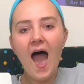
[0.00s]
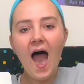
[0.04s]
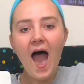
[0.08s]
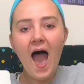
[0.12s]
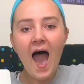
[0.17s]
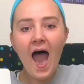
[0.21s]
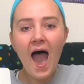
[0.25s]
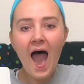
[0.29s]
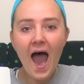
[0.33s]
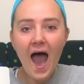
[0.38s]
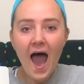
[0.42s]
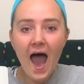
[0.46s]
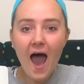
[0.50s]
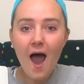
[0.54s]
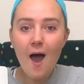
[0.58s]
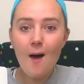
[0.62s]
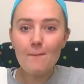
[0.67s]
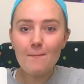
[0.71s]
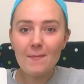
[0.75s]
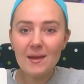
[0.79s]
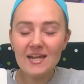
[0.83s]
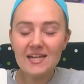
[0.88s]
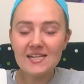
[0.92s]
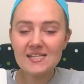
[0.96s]
How
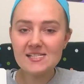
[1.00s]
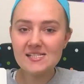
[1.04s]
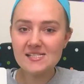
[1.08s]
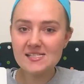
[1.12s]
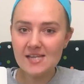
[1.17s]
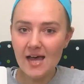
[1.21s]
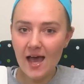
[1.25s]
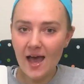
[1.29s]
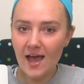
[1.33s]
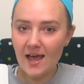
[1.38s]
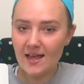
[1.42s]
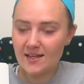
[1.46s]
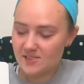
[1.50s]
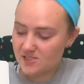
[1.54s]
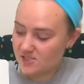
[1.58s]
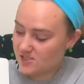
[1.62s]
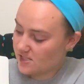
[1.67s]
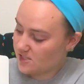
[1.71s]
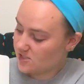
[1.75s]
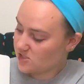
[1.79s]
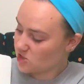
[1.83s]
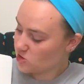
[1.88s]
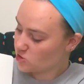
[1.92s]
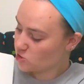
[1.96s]
many sides
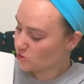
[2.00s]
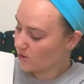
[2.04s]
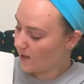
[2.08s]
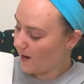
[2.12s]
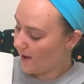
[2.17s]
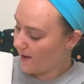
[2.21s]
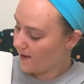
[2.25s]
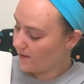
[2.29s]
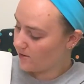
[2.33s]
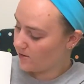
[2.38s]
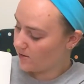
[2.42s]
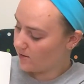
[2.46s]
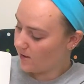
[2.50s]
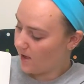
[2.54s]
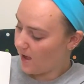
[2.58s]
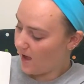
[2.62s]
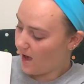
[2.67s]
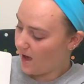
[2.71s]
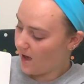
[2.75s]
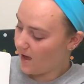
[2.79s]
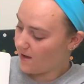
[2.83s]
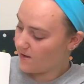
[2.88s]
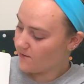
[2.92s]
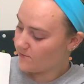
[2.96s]
does a triangle
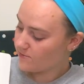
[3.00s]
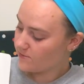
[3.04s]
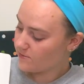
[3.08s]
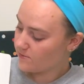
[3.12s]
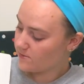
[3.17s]
have?